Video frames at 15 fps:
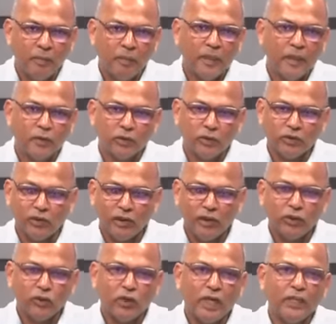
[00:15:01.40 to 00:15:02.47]
it was very
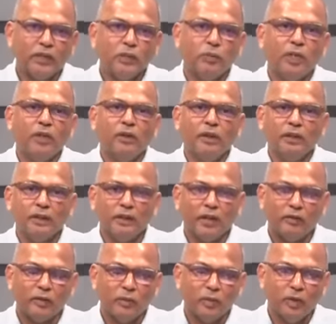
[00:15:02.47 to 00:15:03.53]
transparent,
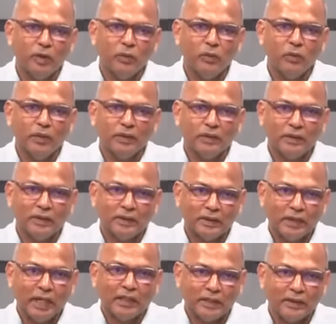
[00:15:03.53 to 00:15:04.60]
everybody was
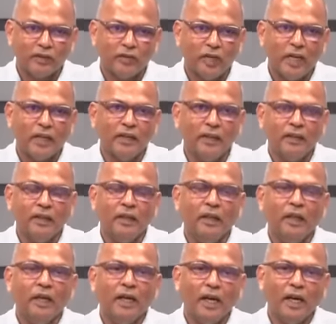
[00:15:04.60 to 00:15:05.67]
satisfied,
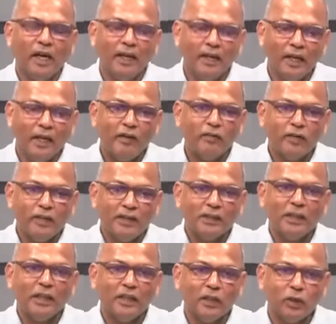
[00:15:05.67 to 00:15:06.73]
and every
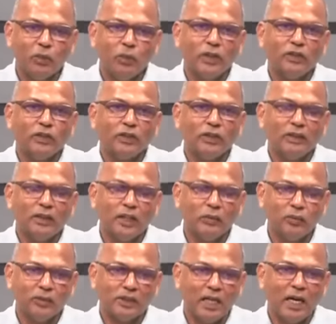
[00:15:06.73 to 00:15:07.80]
single question that
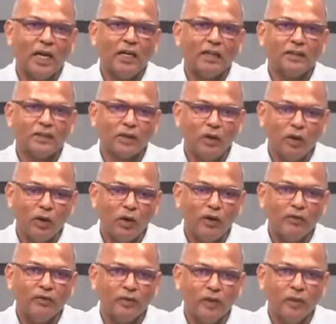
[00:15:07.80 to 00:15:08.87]
was asked
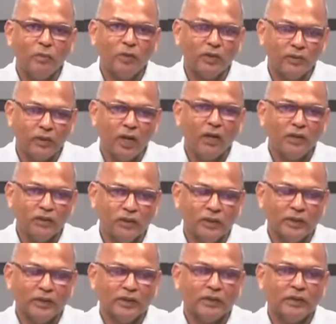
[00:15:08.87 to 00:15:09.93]
of the
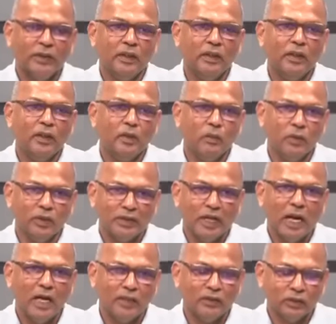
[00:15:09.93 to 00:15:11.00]
pathologist was
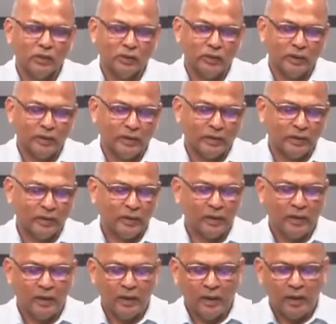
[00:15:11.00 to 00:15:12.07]
answered.
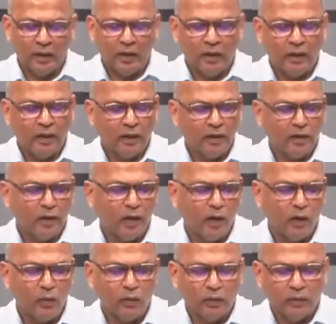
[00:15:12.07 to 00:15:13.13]
Now,